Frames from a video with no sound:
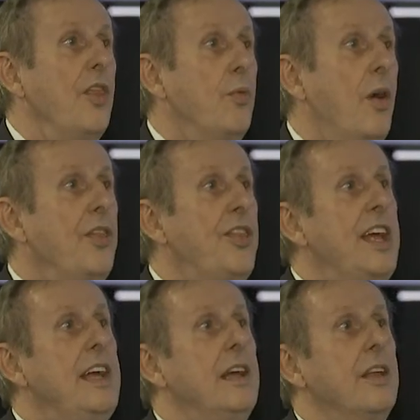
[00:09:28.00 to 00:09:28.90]
The one
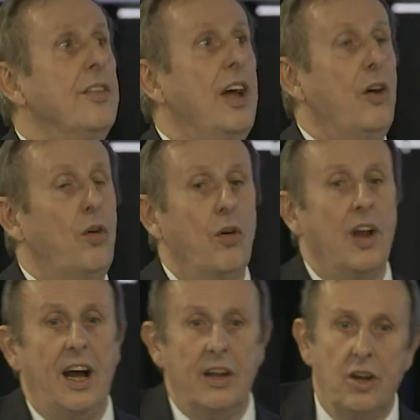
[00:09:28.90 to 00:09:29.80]
thing that
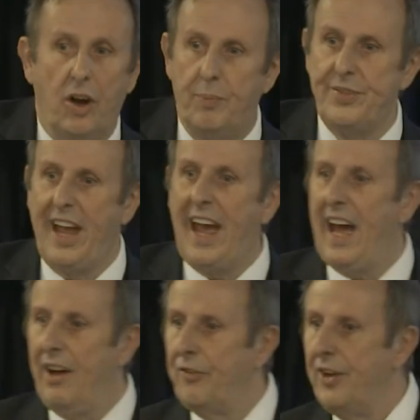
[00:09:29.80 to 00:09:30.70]
all our COPs
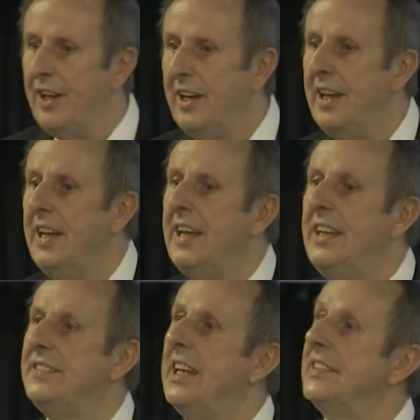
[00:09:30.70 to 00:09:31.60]
have
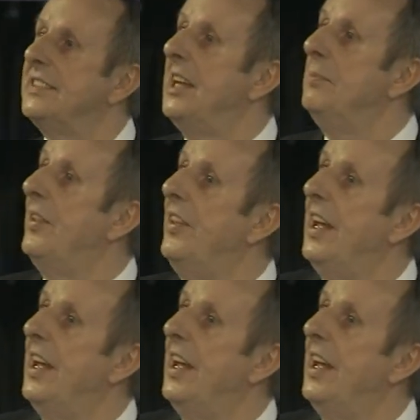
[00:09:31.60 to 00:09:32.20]
is that statement